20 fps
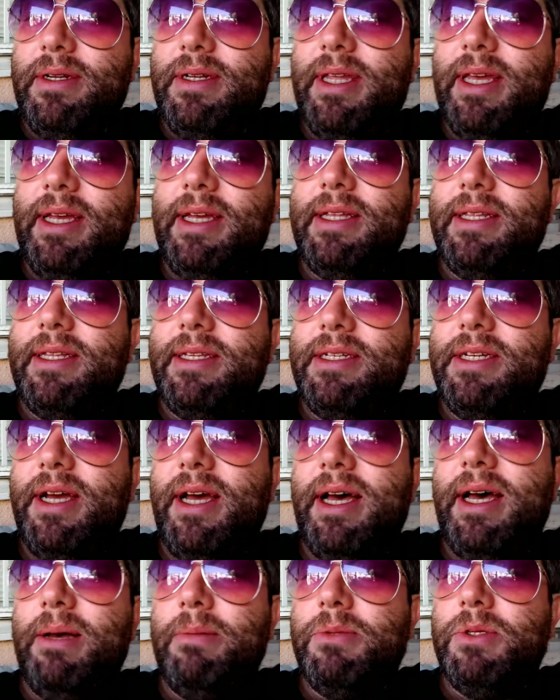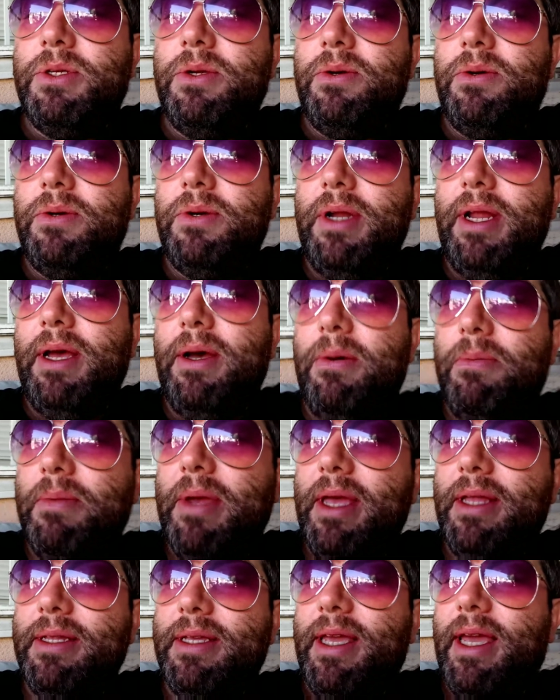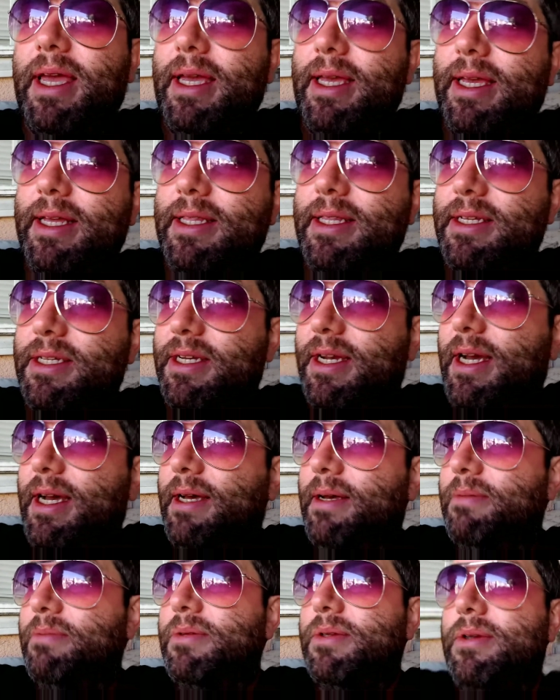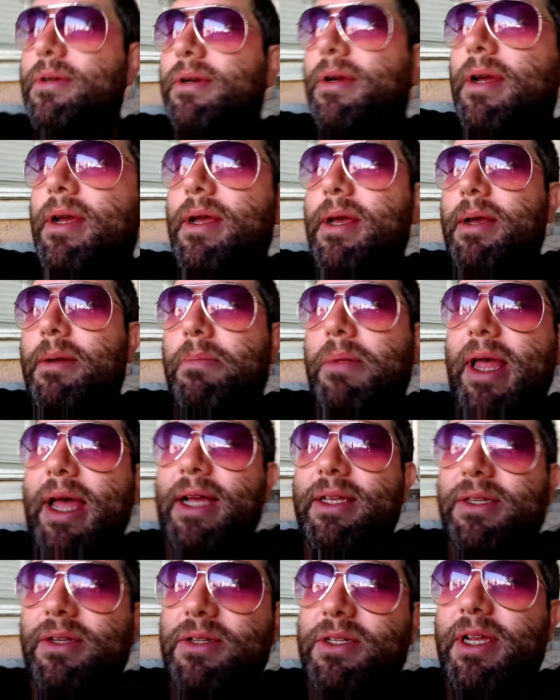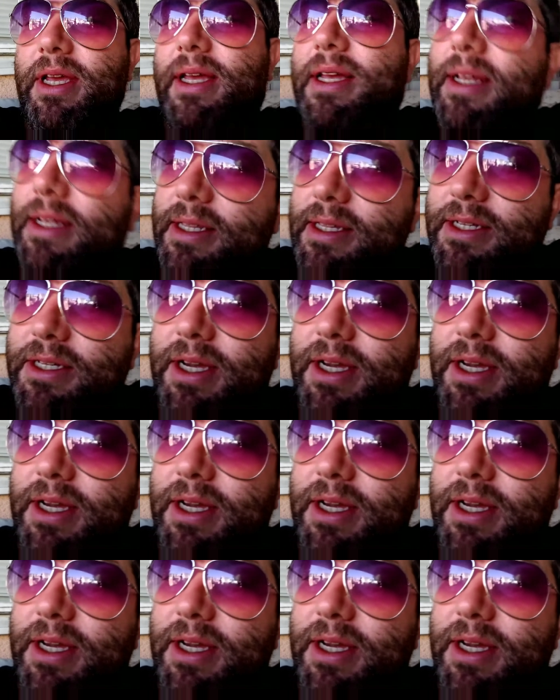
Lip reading: are taking the jobs, so now men can't get the jobs. Or blacks are taking the